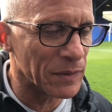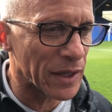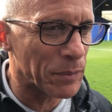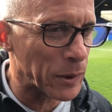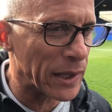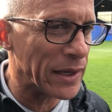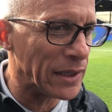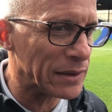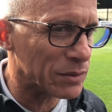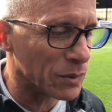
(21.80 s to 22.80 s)
they
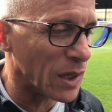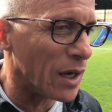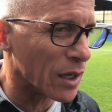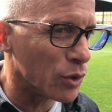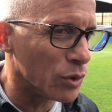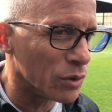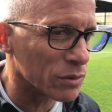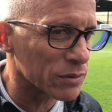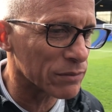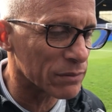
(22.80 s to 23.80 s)
played what I call
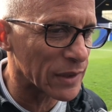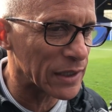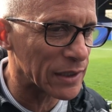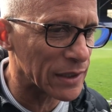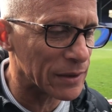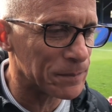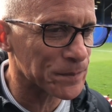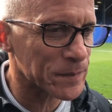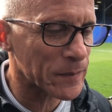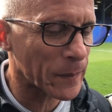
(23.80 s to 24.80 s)

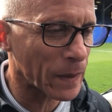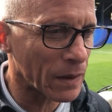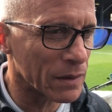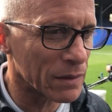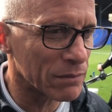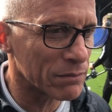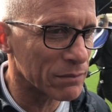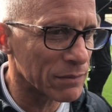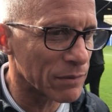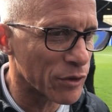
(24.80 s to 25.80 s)

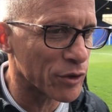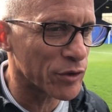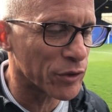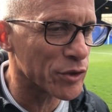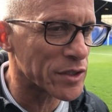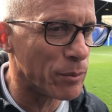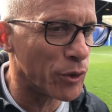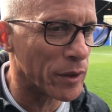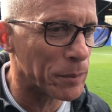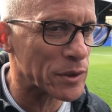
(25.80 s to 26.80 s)
uh, Thursday
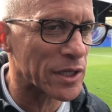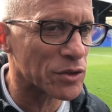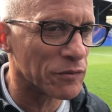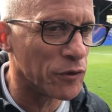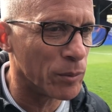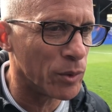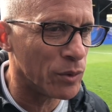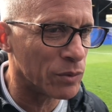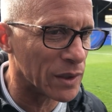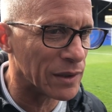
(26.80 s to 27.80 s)
morning possession
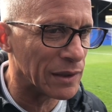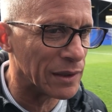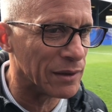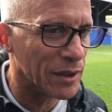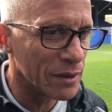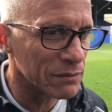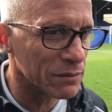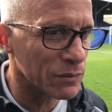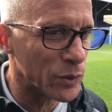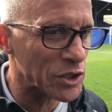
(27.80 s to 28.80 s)
football. Uh,
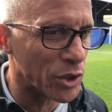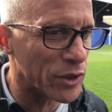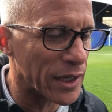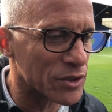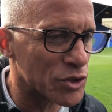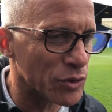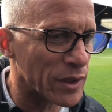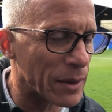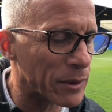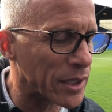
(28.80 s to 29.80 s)
we showed the attitude
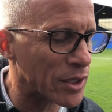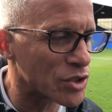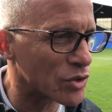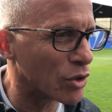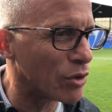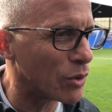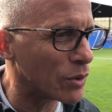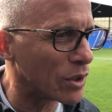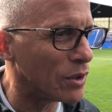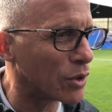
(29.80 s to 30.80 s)
and the application to go on,
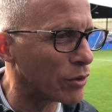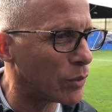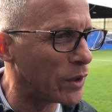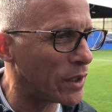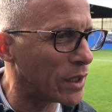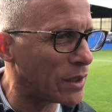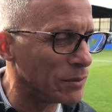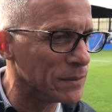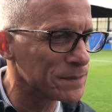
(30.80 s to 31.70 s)
go, go on and win the game.